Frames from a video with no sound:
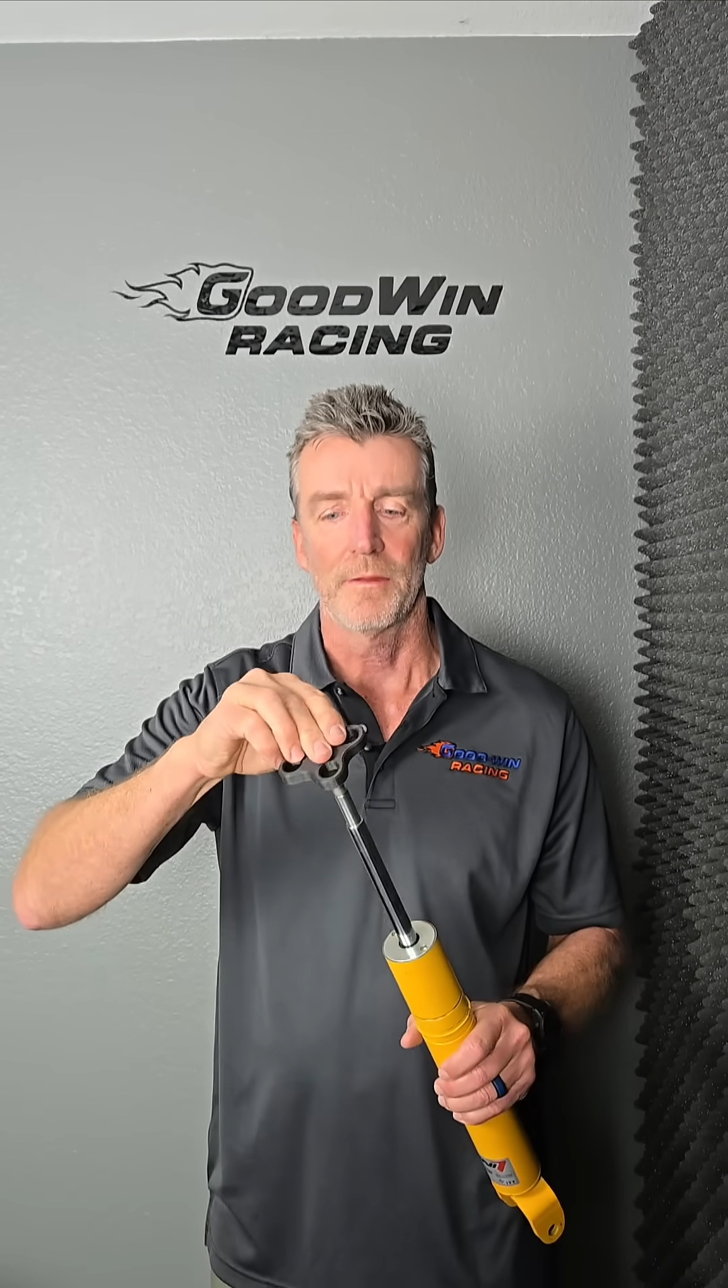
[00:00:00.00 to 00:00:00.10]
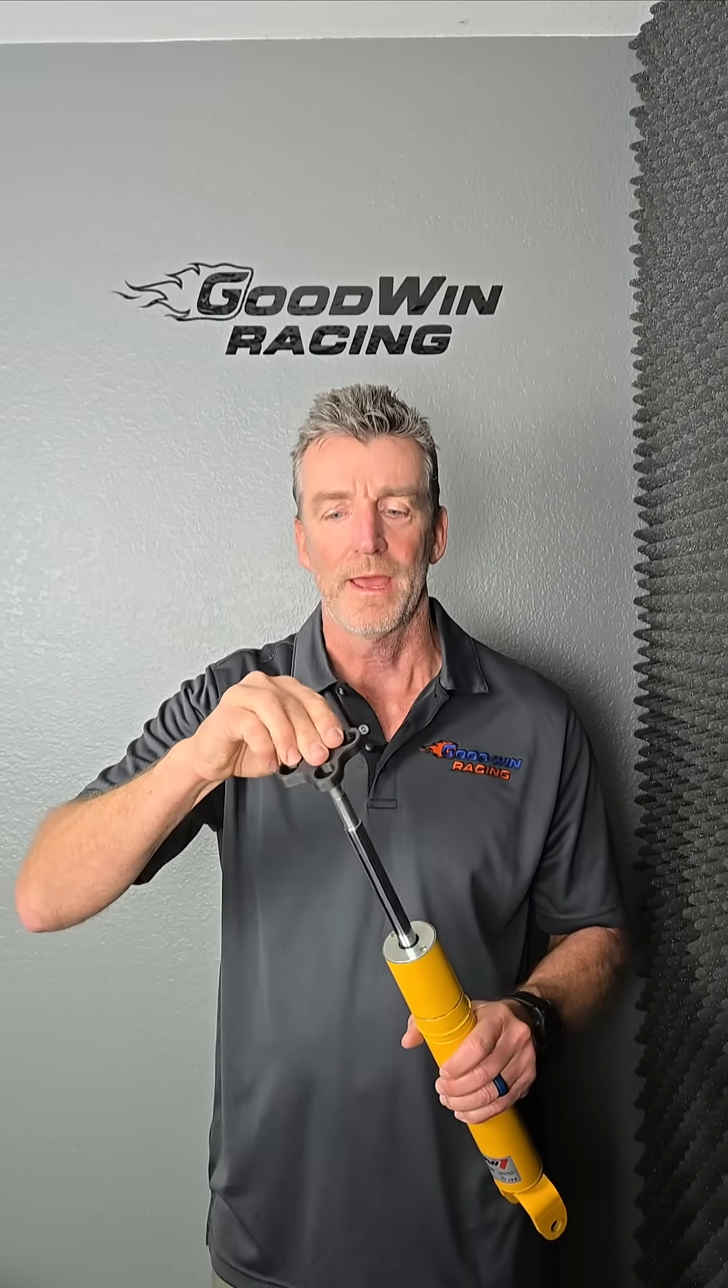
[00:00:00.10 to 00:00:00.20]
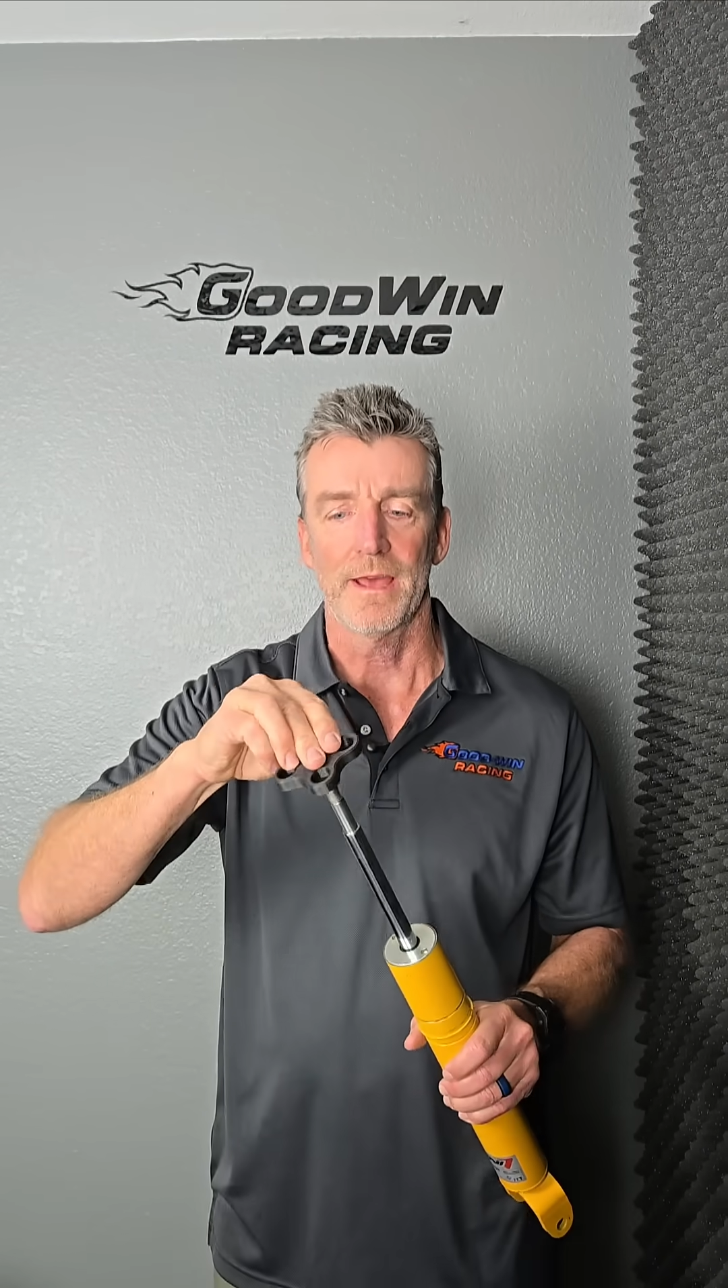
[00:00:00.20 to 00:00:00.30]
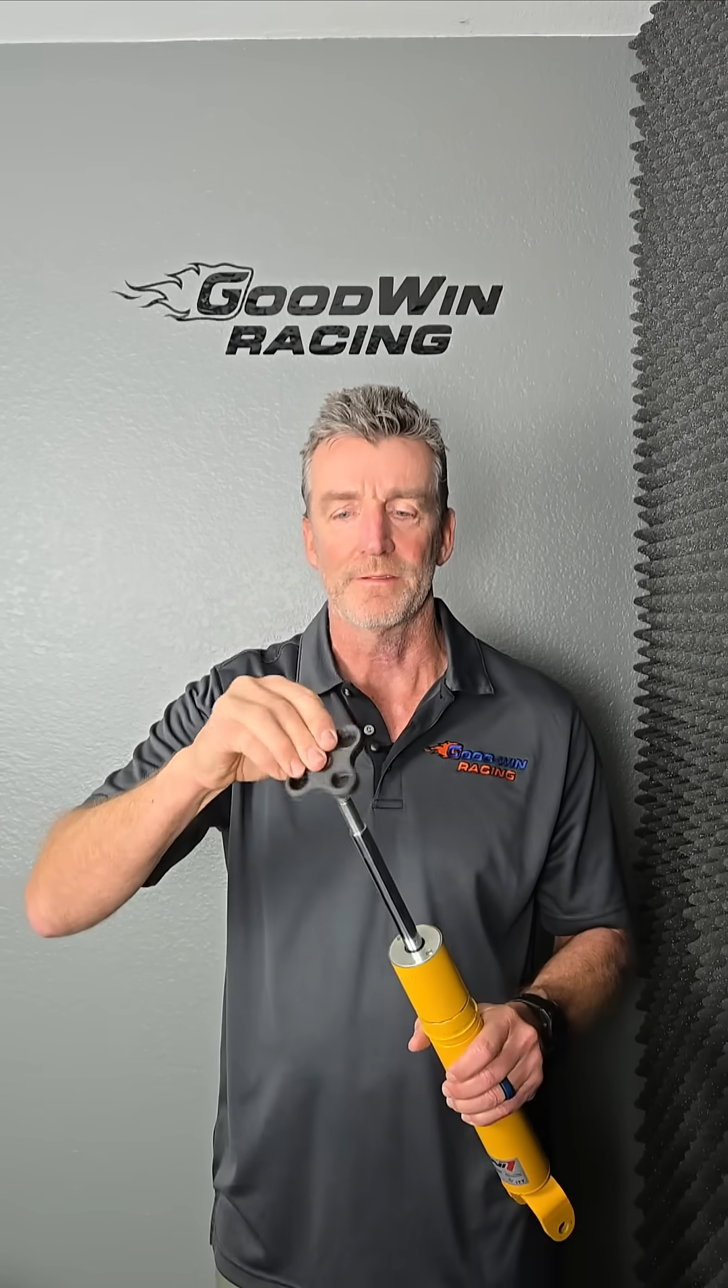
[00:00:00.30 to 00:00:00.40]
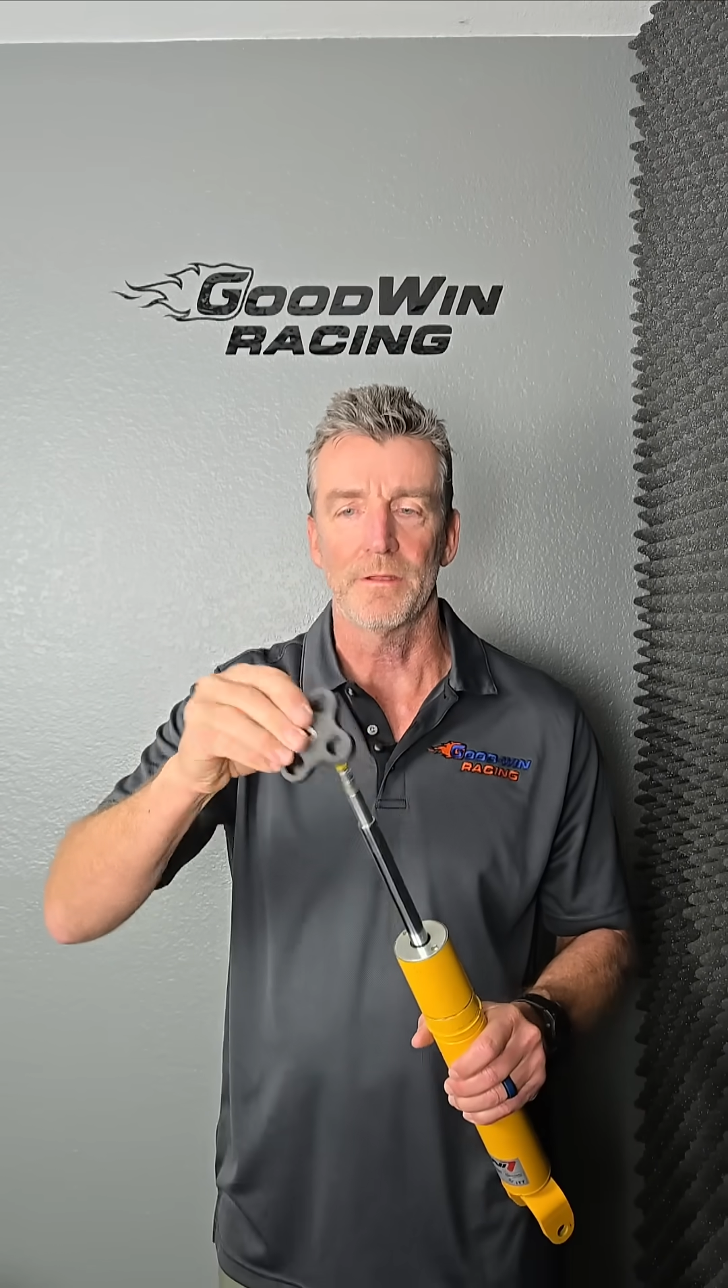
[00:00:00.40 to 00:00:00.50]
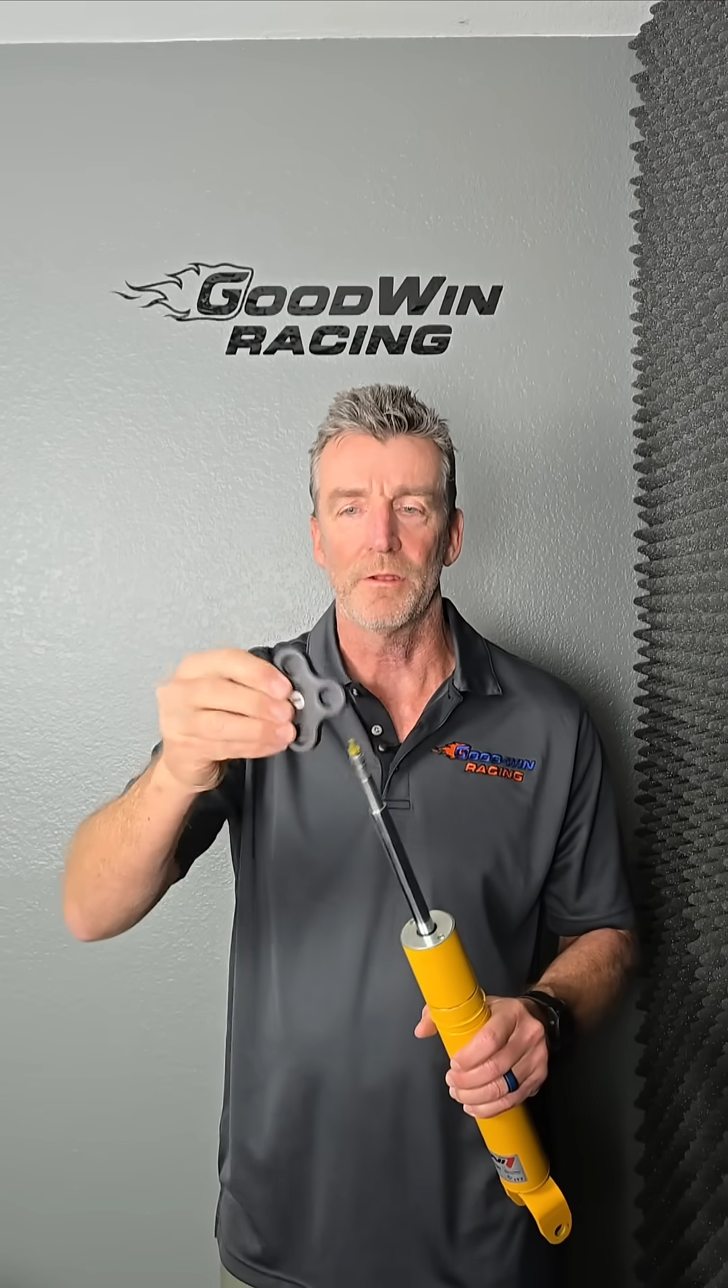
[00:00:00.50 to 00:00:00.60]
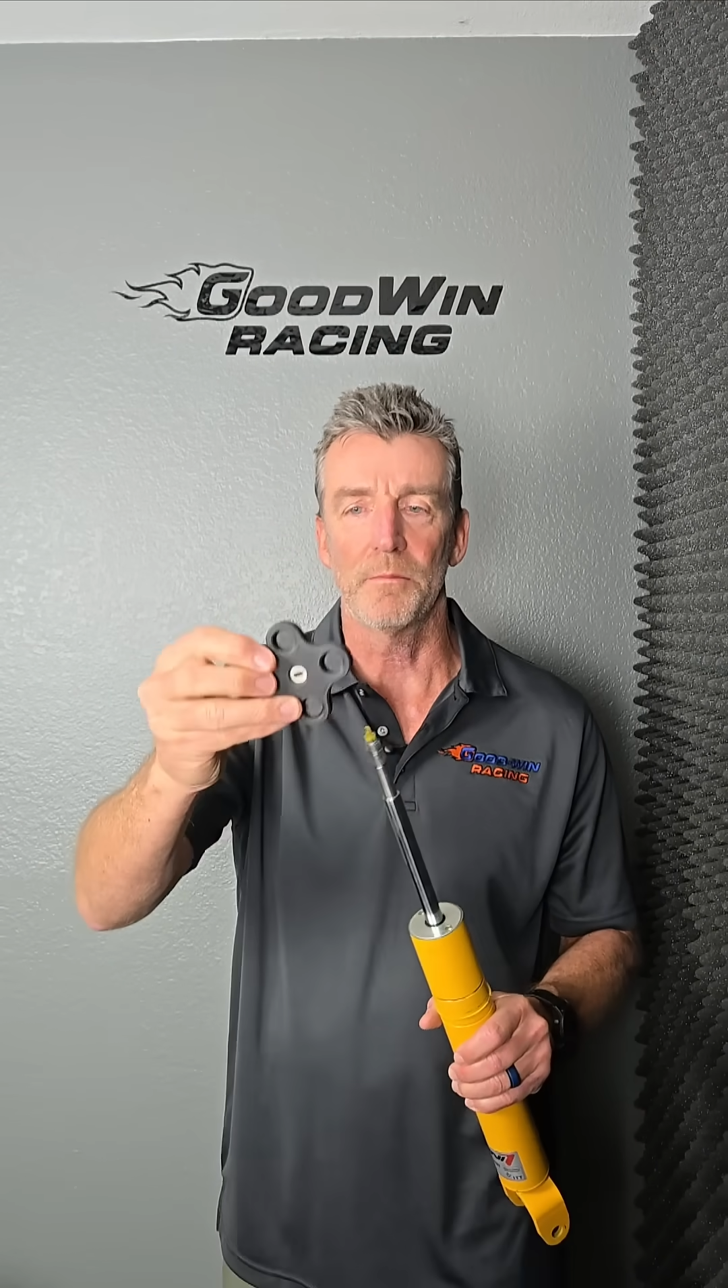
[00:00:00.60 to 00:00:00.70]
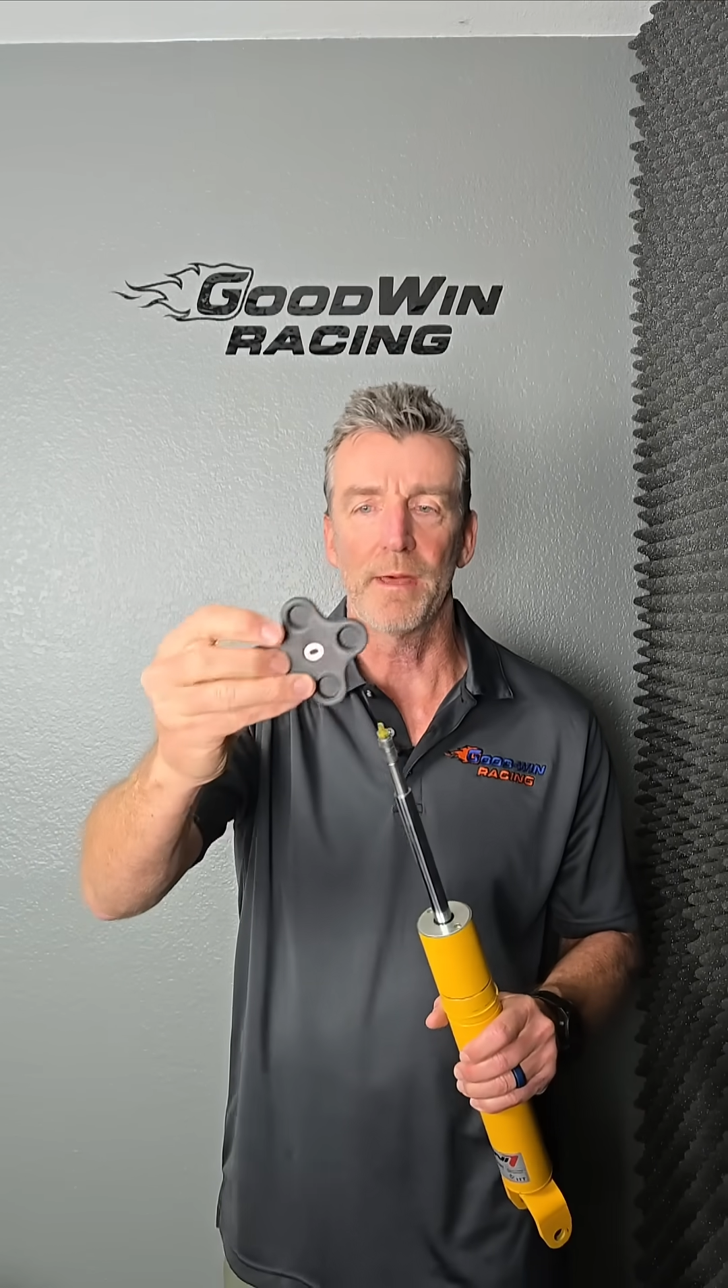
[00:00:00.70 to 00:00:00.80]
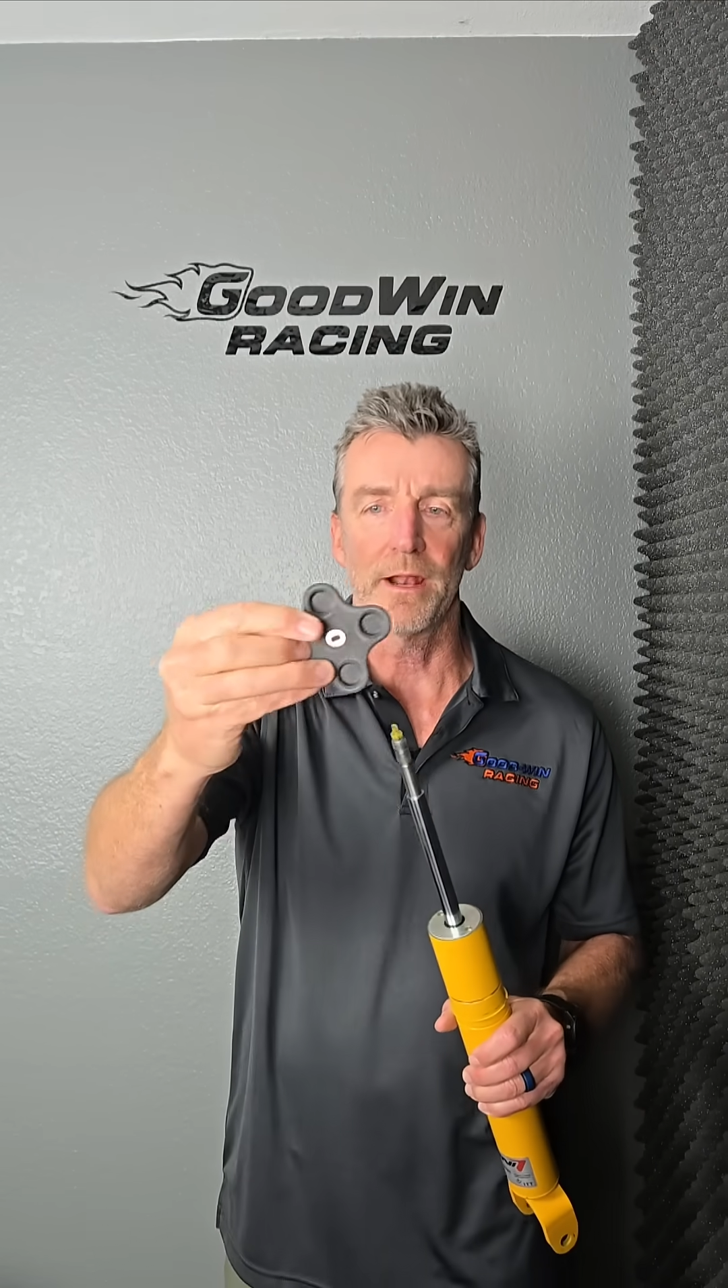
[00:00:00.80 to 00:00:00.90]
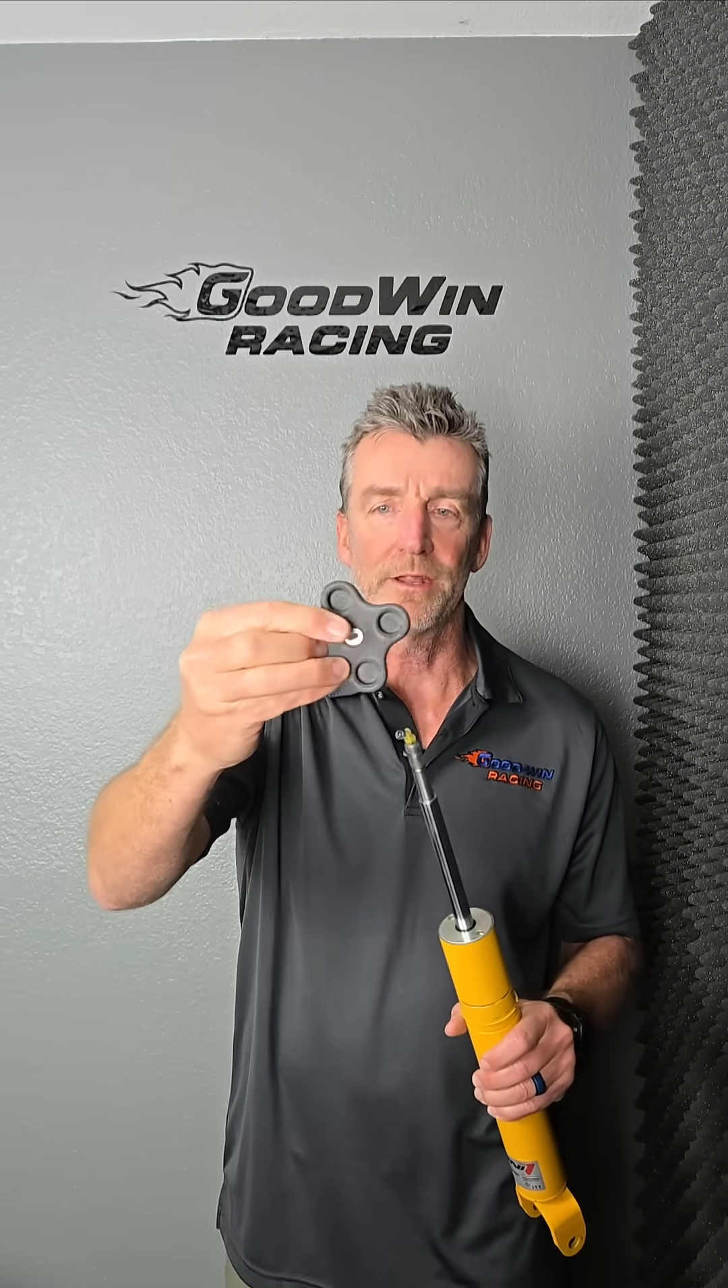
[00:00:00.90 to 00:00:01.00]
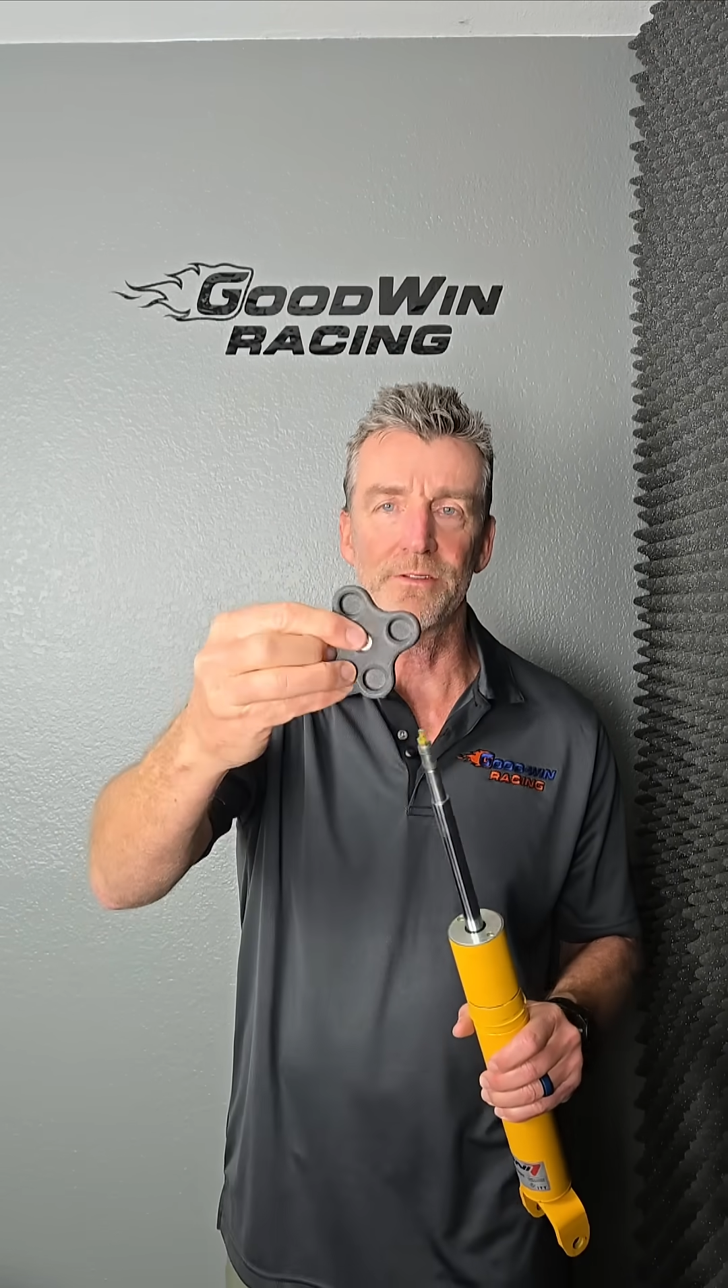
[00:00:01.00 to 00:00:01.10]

has a little metal